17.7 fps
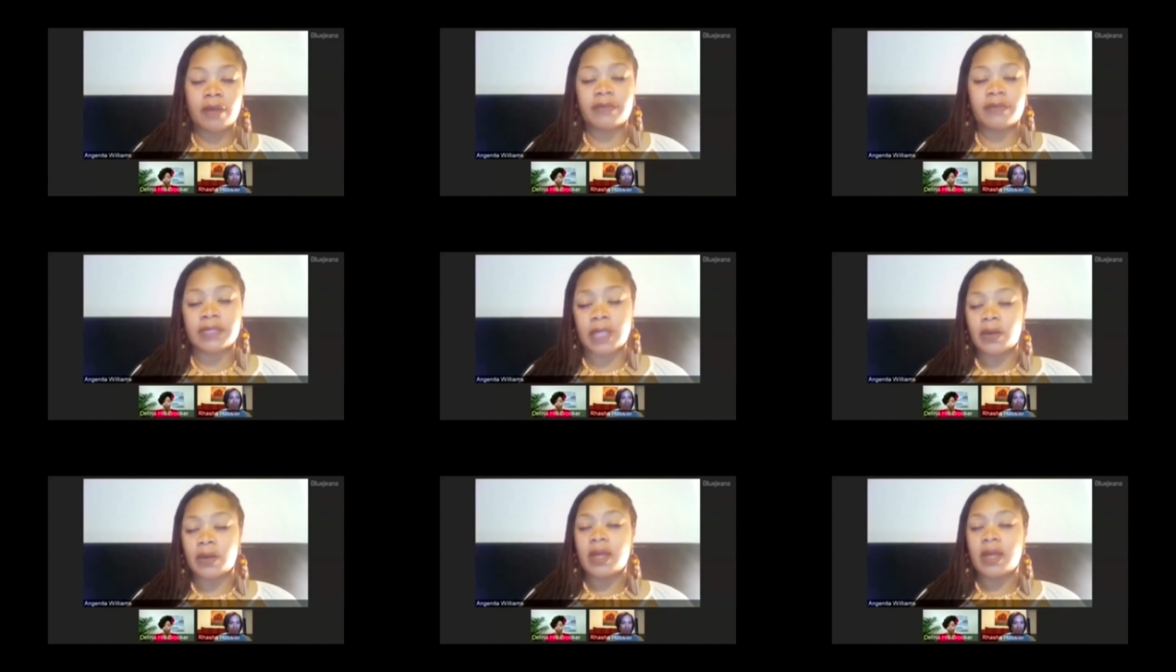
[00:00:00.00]

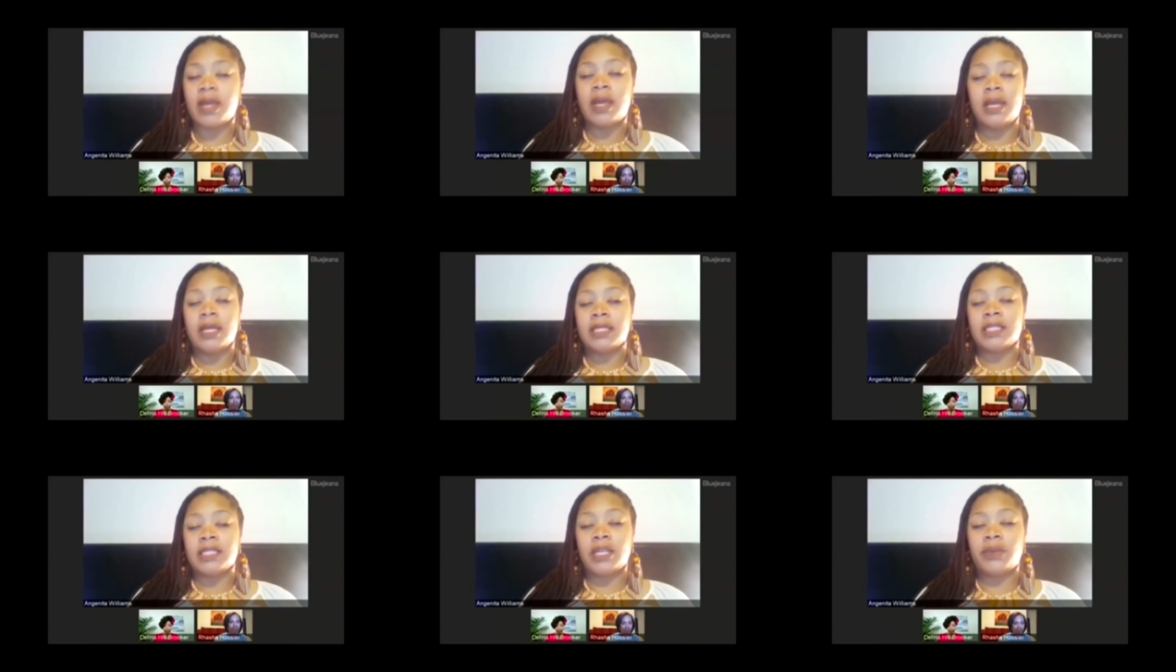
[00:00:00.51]
So
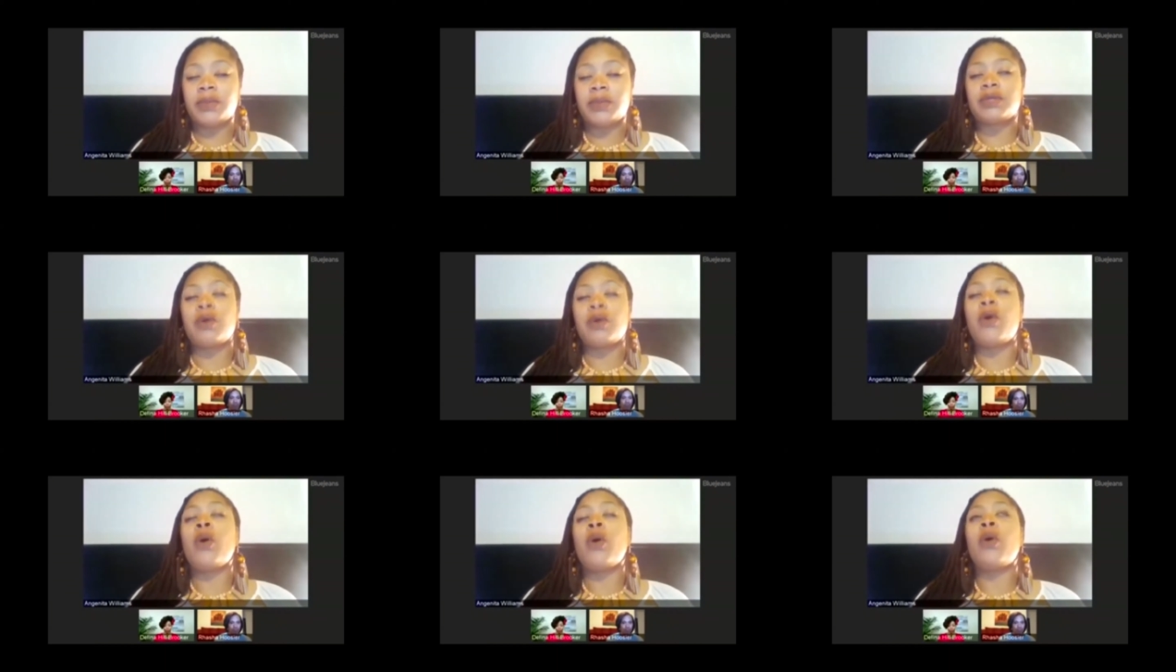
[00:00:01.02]
secrets are
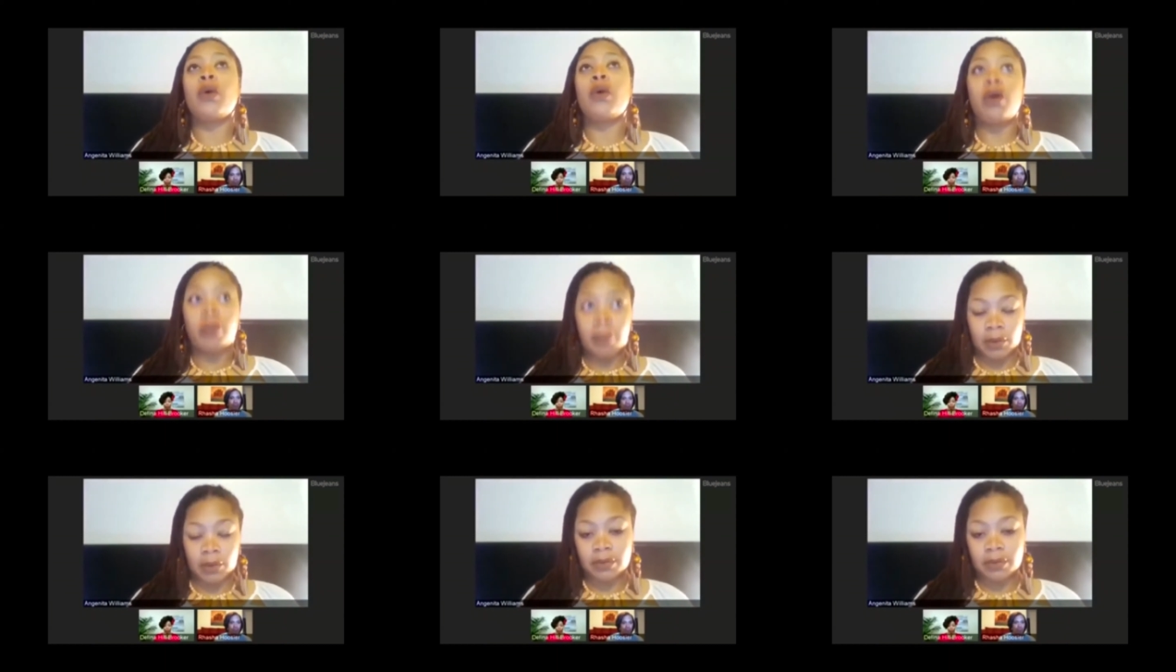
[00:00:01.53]

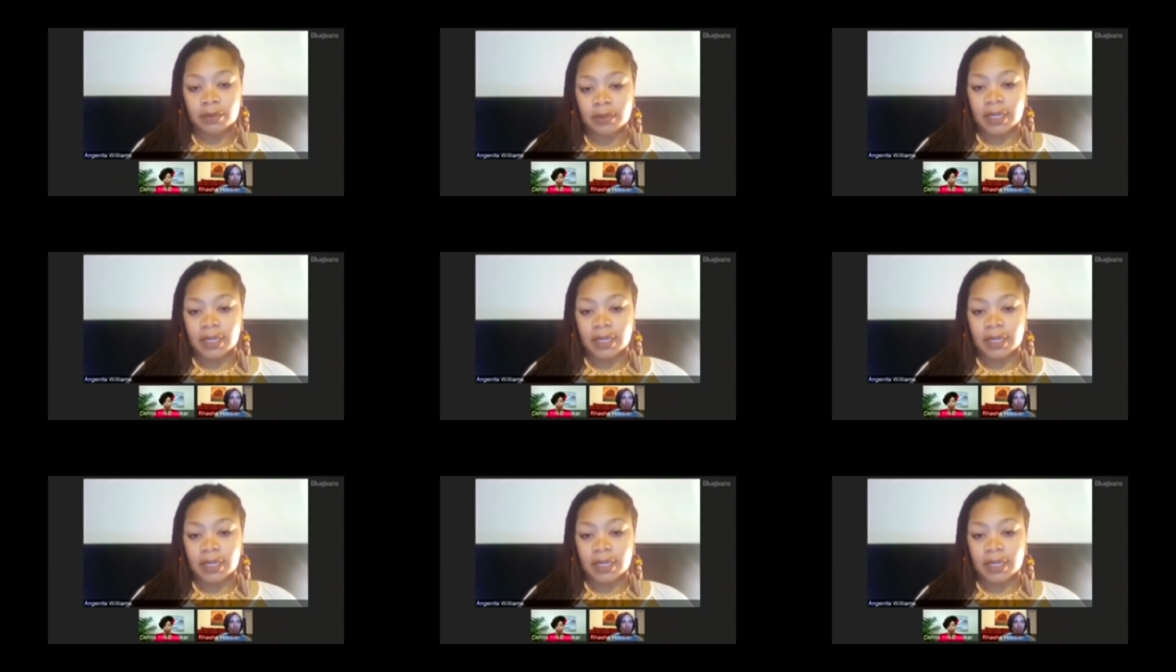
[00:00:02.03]
horrible.